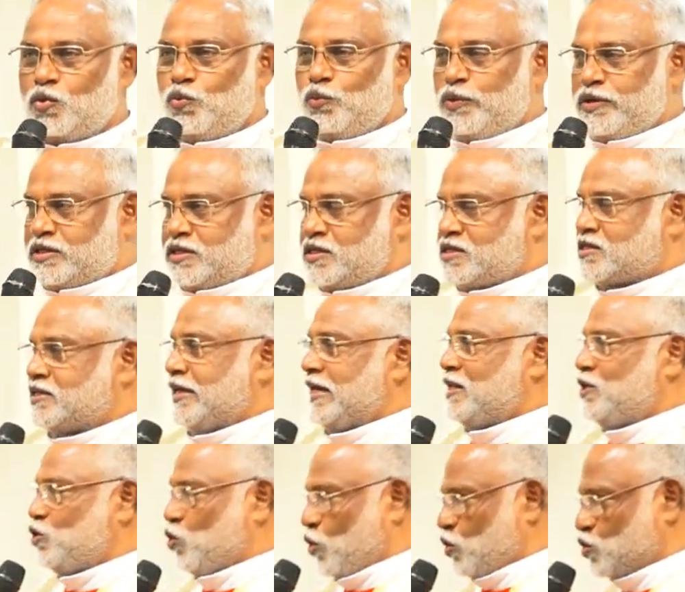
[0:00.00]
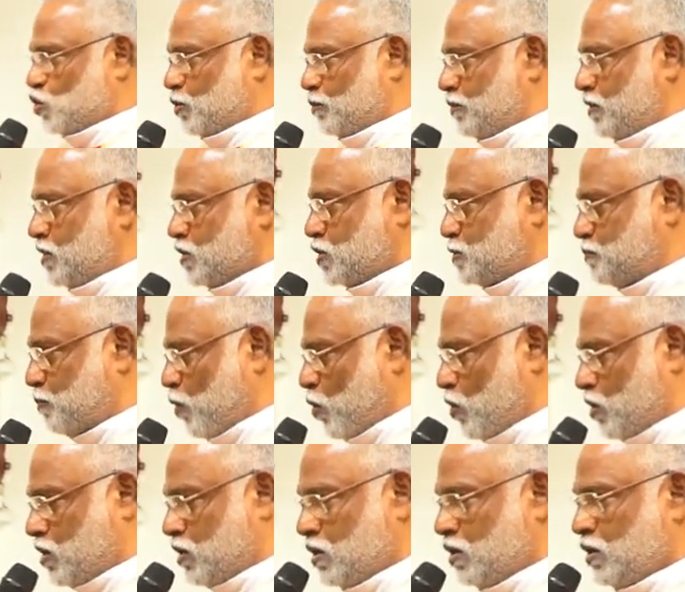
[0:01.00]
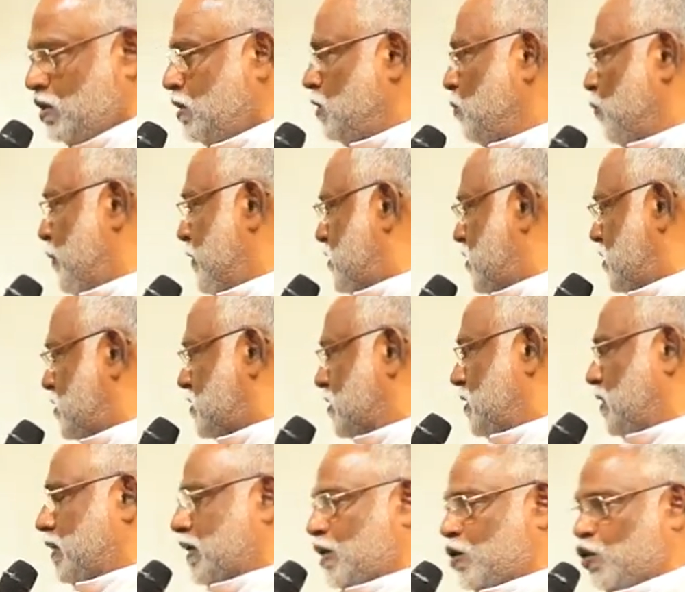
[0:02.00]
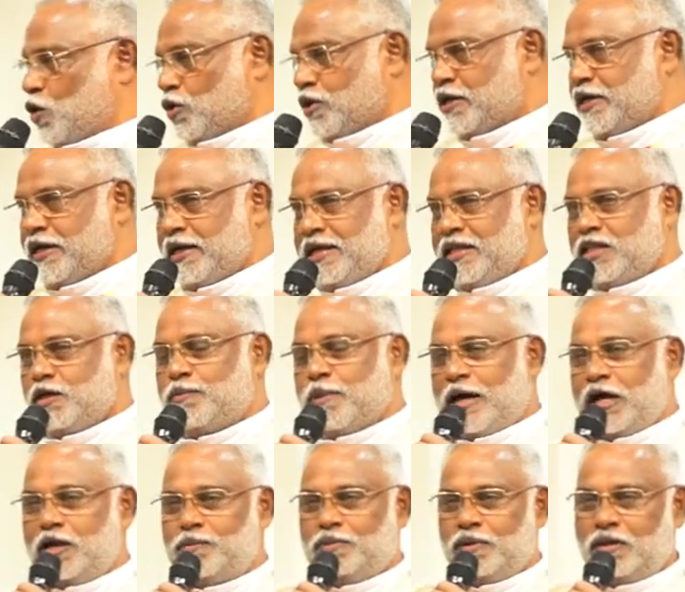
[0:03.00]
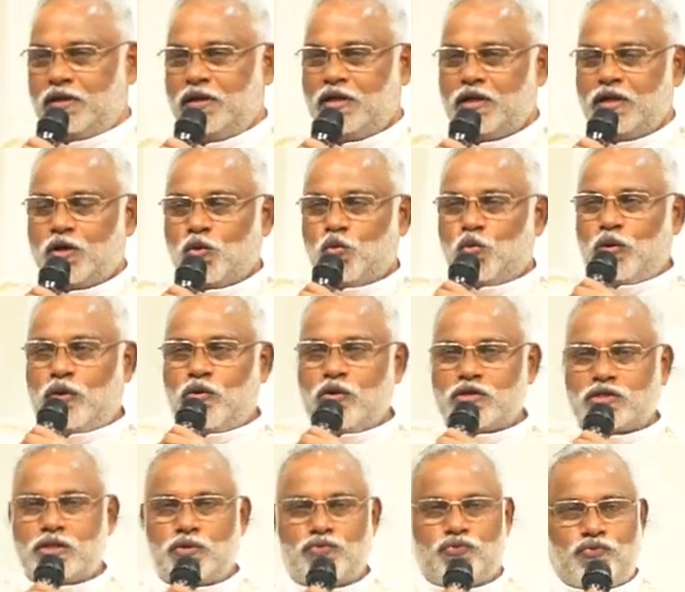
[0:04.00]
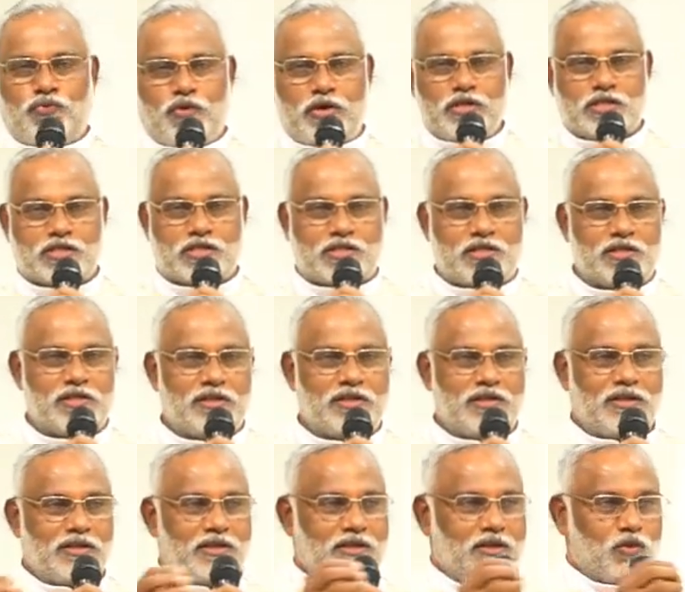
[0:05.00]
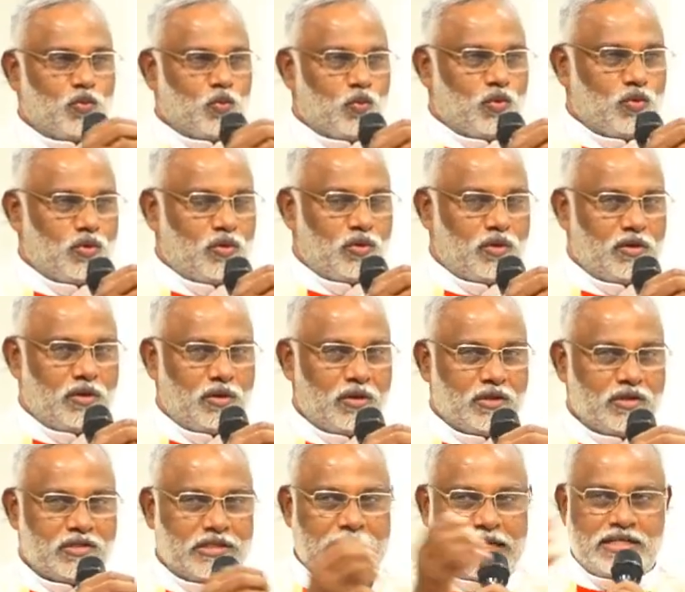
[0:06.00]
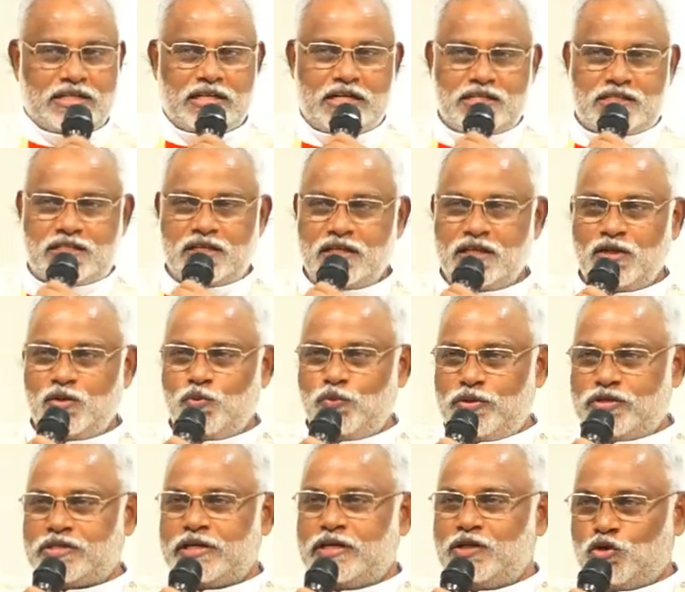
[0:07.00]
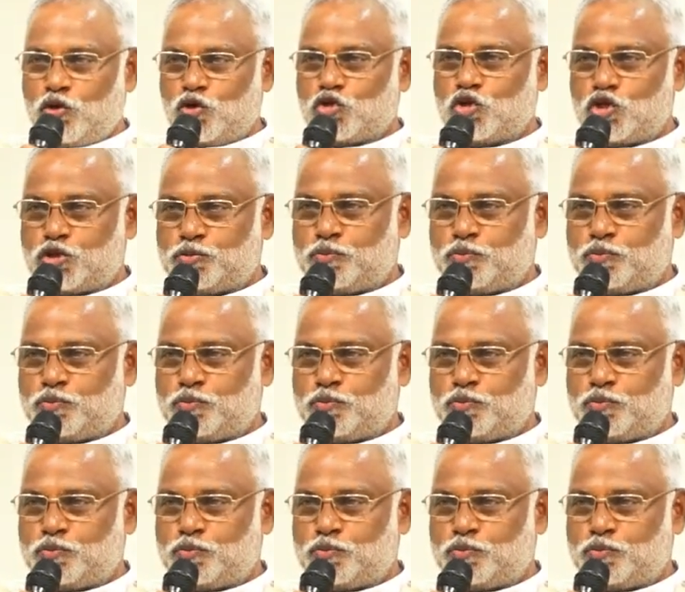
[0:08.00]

which Saint Joseph spoke, which is recorded in the Bible? What was the first sentence which Saint Joseph